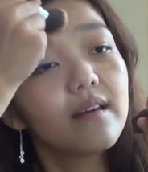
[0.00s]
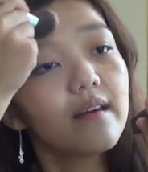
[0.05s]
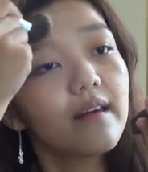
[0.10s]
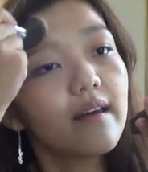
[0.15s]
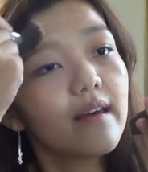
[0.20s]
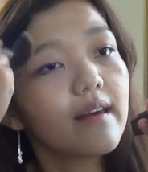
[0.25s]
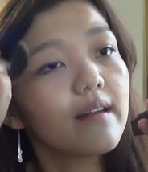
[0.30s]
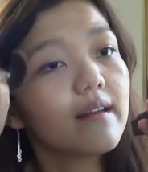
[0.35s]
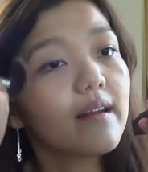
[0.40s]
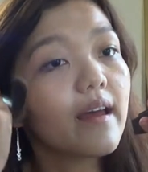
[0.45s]

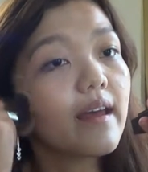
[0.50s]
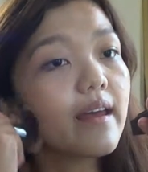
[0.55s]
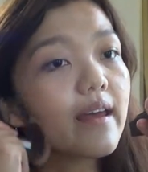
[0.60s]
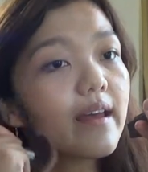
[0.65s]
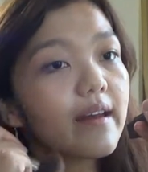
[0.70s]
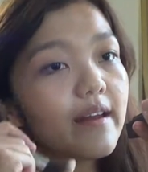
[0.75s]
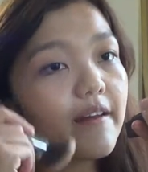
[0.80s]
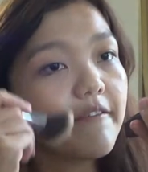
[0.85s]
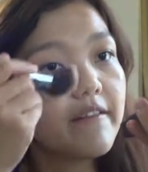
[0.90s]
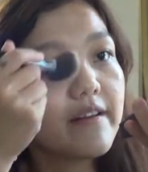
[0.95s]
And I
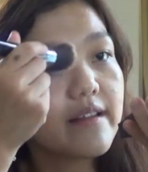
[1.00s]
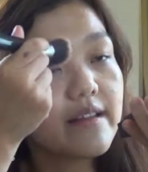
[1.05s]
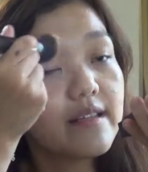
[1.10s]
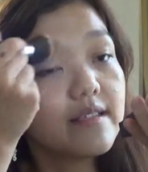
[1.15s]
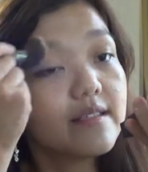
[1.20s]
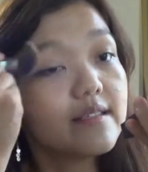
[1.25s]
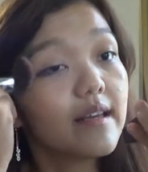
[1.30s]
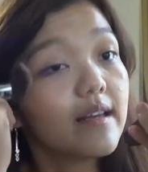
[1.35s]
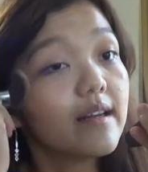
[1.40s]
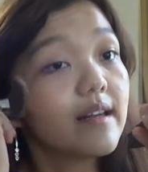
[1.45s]
can definitely
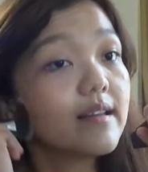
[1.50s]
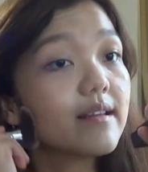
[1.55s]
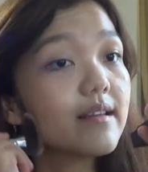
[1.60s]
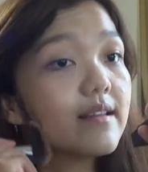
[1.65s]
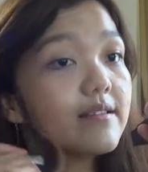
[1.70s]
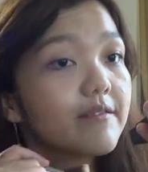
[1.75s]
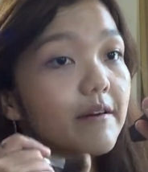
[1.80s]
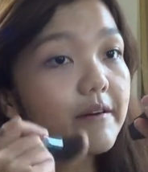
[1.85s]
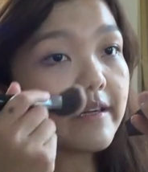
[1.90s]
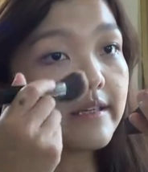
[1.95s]
say that
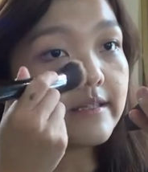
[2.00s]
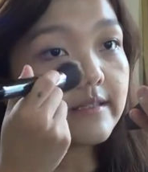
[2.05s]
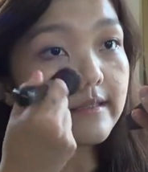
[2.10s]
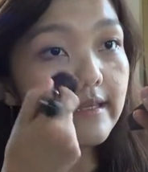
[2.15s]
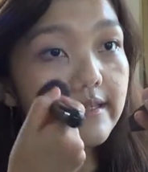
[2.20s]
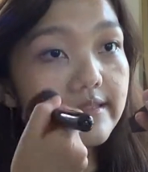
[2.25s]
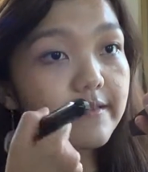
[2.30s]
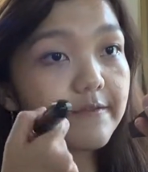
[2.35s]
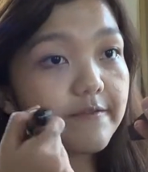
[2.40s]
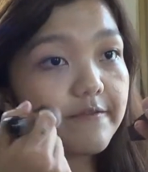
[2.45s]
this foundation
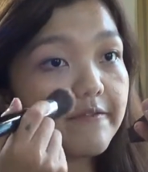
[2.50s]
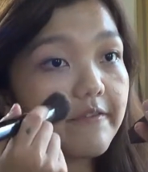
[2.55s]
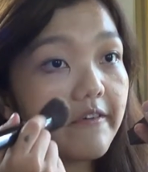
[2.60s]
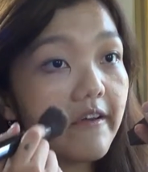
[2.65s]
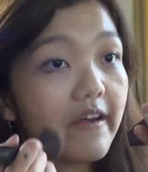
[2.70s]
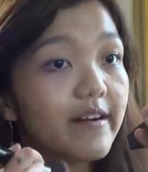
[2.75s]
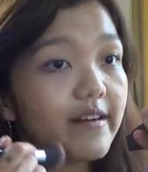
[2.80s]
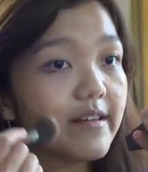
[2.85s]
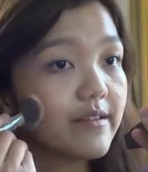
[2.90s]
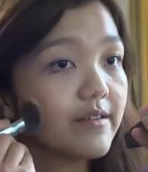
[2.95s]
has a
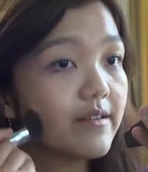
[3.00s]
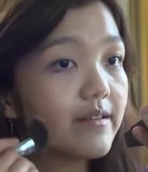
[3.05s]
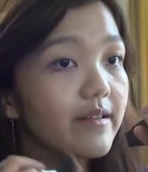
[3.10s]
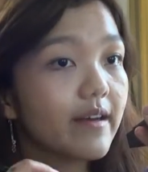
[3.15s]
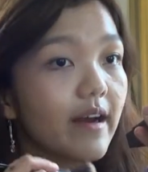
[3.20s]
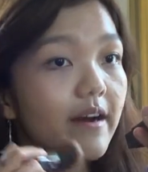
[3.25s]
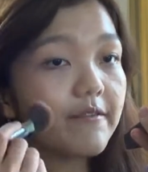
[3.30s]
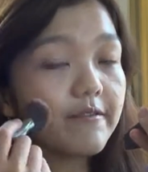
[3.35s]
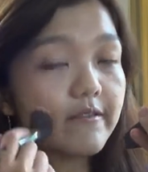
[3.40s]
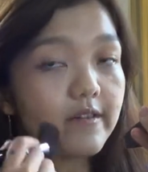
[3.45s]
very good
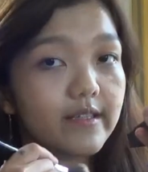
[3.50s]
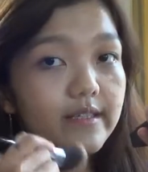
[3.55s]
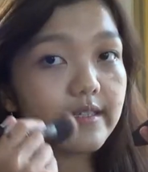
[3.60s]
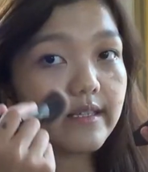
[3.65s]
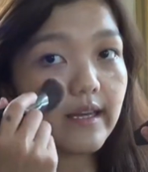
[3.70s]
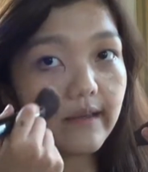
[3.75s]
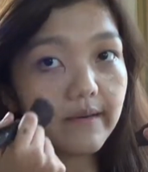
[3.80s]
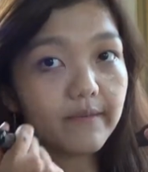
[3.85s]
coverage.